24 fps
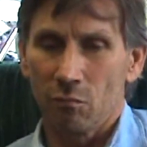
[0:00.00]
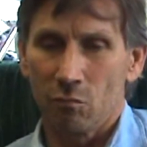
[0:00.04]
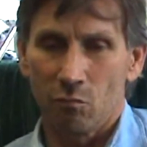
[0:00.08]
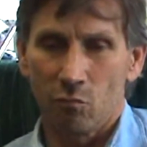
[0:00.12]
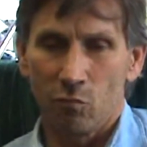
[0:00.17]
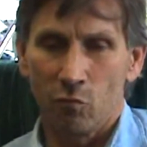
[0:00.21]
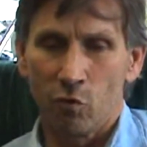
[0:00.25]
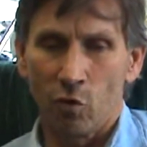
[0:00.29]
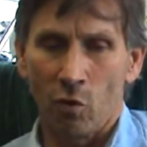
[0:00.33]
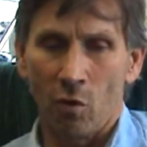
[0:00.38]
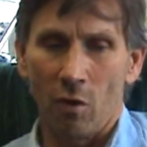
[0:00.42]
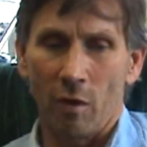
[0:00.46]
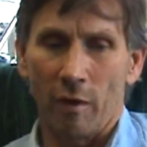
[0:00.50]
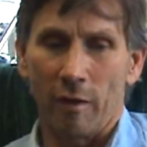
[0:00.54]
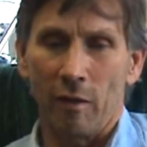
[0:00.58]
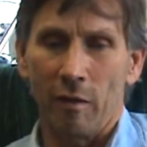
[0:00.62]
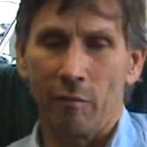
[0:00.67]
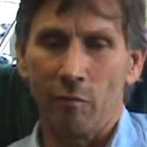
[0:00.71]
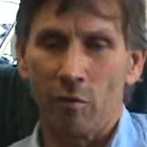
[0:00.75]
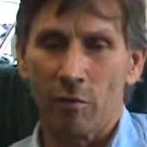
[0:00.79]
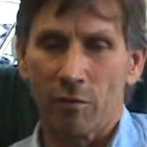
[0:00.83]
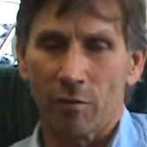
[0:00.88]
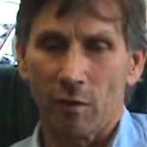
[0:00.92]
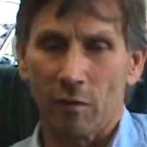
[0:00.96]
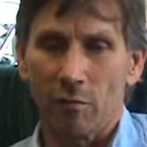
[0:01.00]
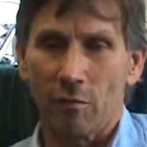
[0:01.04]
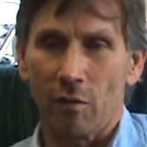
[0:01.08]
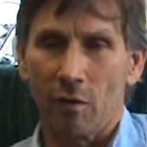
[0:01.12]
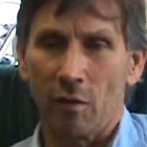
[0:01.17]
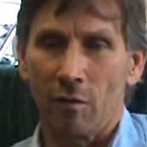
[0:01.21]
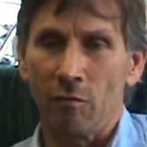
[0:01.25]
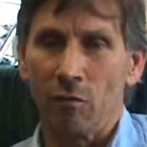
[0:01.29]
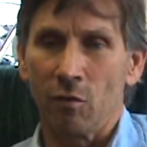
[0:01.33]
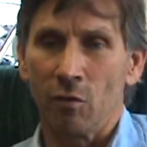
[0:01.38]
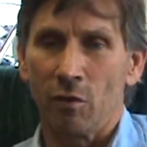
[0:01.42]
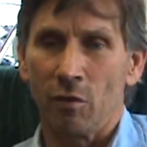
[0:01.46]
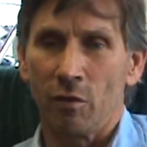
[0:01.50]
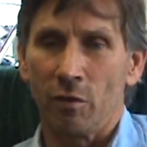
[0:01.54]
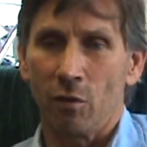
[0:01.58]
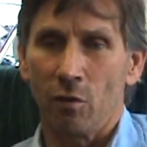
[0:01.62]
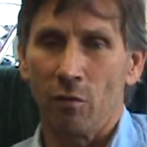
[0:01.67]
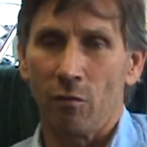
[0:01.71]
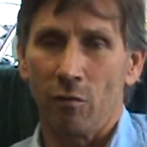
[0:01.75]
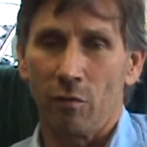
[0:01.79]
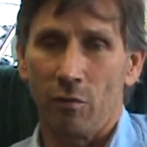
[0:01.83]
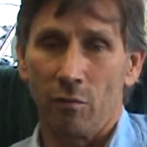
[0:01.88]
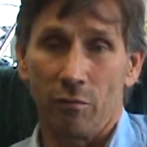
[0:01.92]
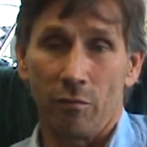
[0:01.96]
drawing everything that I've learned
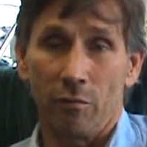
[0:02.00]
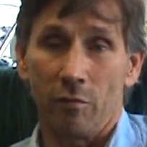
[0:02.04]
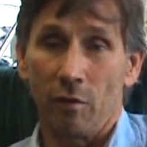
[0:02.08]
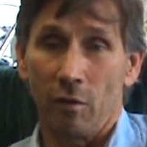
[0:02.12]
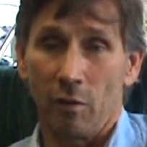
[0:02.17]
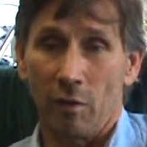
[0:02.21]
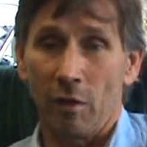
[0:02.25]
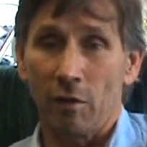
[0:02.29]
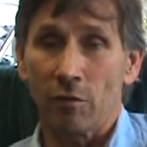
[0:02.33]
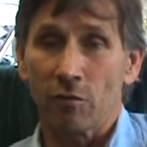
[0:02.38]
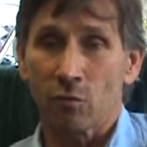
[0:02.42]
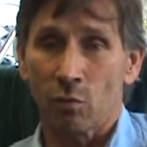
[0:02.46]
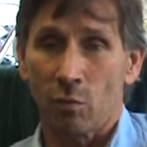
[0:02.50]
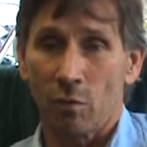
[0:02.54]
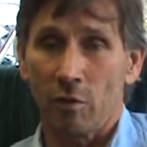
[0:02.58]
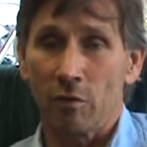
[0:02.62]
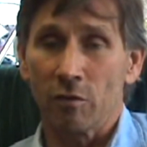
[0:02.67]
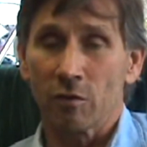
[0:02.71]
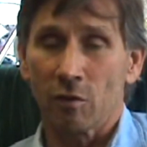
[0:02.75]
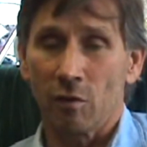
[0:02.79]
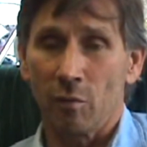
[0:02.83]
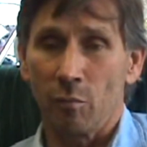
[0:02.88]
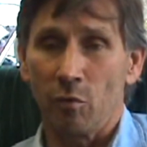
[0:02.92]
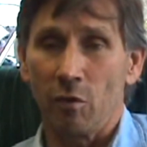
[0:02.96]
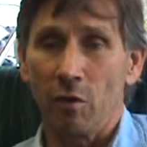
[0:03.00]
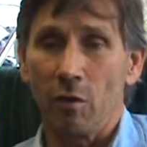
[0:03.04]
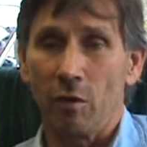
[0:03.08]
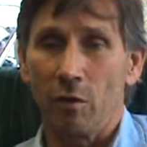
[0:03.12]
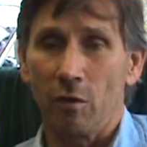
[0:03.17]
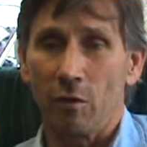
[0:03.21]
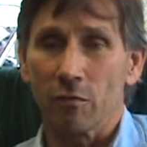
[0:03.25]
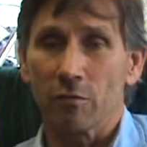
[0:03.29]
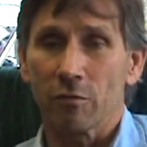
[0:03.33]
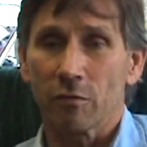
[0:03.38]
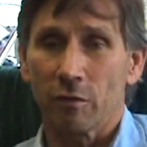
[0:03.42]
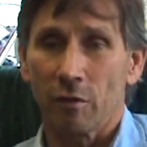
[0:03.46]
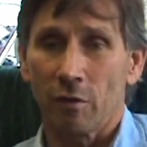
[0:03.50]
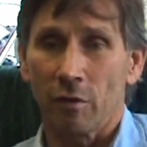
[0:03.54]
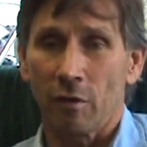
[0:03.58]
over the last 20-some years,